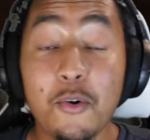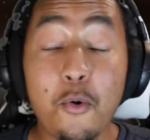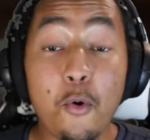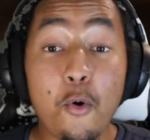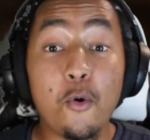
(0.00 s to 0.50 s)

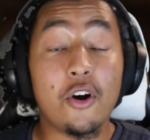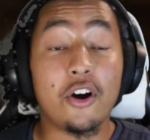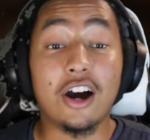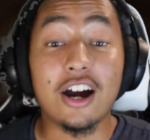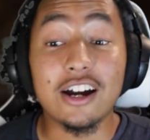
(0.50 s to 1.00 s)
Ooh,
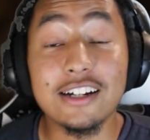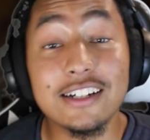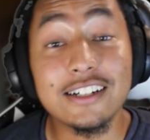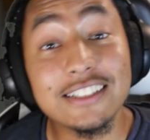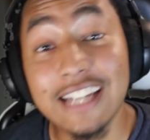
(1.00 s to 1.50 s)
all right,
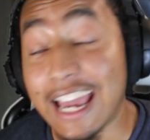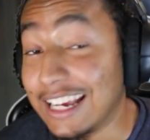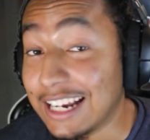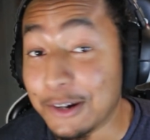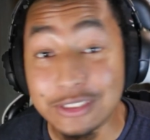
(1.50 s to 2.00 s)
y'all.
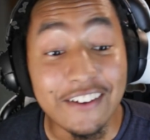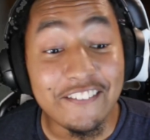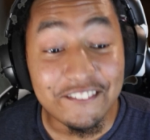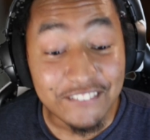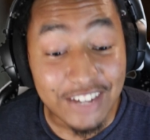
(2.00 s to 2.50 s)
Hey, that was a
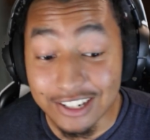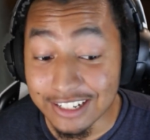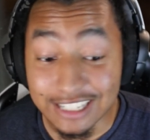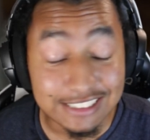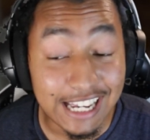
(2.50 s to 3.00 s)
fire.
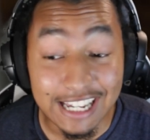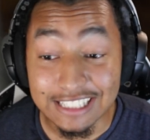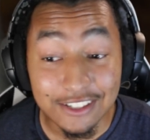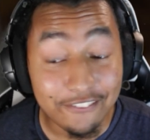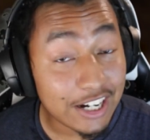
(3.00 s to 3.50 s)
That's hey,
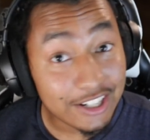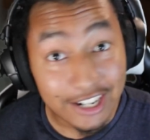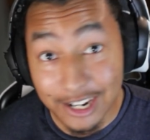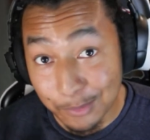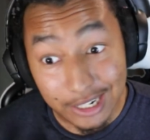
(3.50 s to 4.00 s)
that's a fire
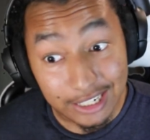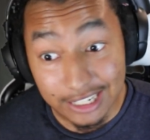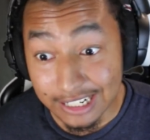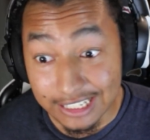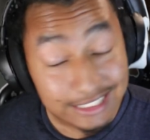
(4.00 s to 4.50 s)
app, right?
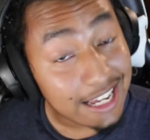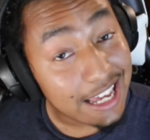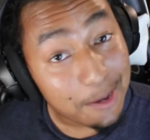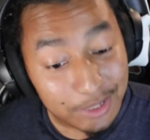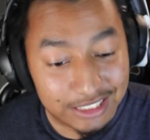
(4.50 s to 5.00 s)
Hey, that, that
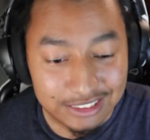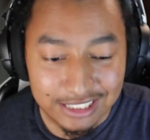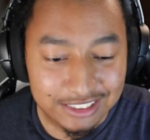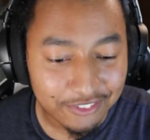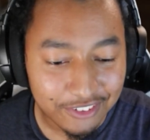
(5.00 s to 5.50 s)
app is
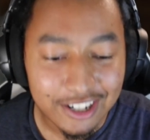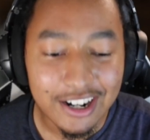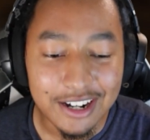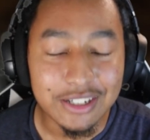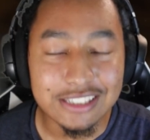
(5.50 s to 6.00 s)
that's a fire
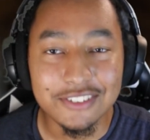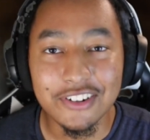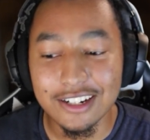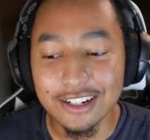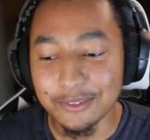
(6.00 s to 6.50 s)
app. That's a
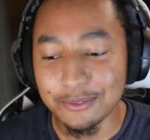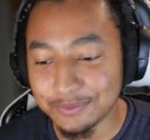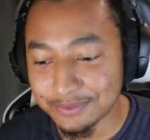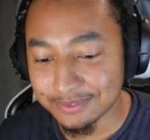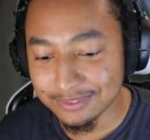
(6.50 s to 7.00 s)
fire app.
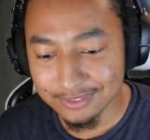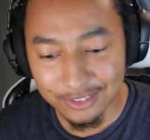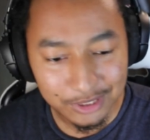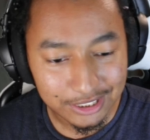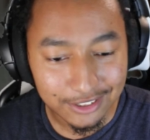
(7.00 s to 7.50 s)

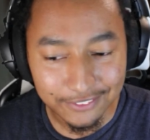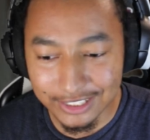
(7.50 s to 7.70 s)
What the?